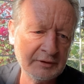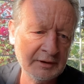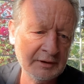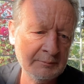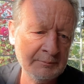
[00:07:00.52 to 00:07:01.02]

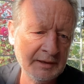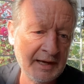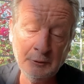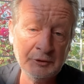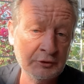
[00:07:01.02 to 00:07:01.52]
Um,
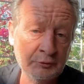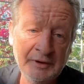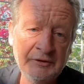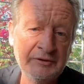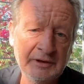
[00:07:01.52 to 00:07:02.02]
Ecuador
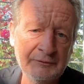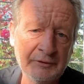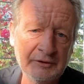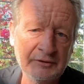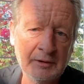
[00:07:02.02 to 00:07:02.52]
recently, for
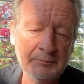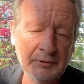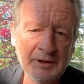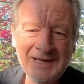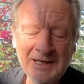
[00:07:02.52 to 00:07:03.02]

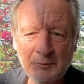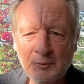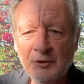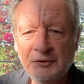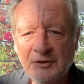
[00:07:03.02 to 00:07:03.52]
example, it
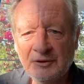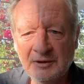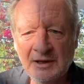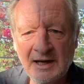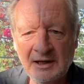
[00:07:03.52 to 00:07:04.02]
wasn't that
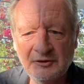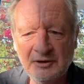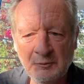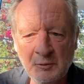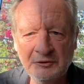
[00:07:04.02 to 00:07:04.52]
they
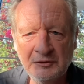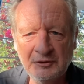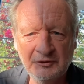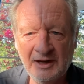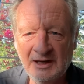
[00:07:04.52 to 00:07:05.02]
actually wanted to
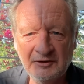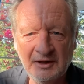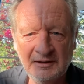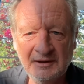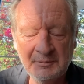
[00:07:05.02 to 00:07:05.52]
change
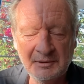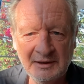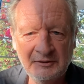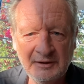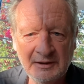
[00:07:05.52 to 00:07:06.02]
anything
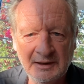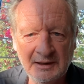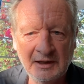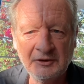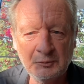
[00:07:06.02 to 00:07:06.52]
politically.
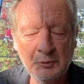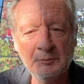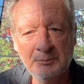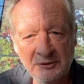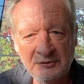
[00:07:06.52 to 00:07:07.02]
They just
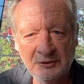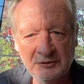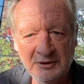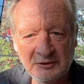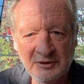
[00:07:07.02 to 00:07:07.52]
want business
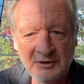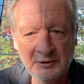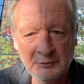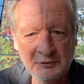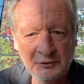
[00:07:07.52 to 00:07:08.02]
to
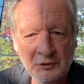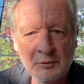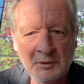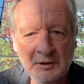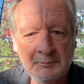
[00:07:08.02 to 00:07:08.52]
continue as
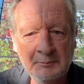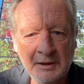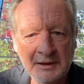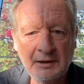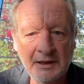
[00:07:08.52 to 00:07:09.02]
normal, and by
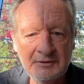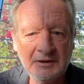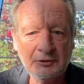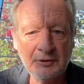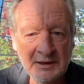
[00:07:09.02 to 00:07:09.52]
creating
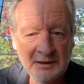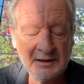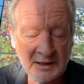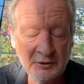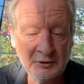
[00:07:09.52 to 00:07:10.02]

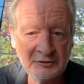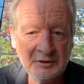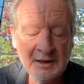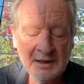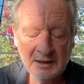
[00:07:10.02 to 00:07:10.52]
chaos.
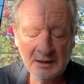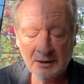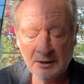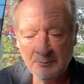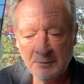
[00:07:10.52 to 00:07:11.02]

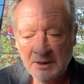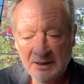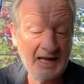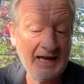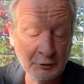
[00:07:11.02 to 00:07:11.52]
Um,
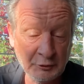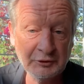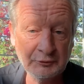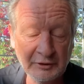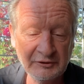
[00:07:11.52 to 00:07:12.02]
in Ecuador,
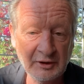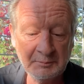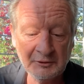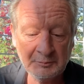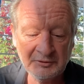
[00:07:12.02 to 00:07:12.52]
for example,
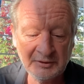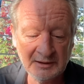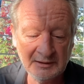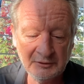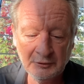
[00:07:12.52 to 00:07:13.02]
it's
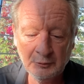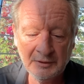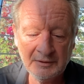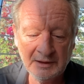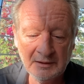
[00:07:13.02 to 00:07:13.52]
particularly do
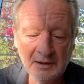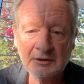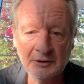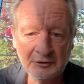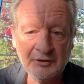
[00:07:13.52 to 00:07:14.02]
with the
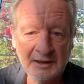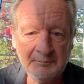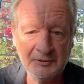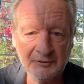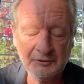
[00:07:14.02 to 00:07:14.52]
narco trade
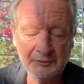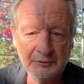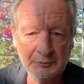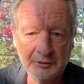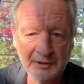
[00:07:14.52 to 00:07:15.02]
business, which is
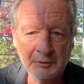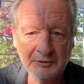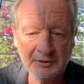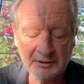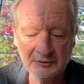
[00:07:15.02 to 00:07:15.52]
what they wanted
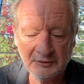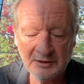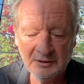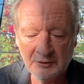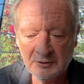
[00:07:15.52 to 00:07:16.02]
to continue.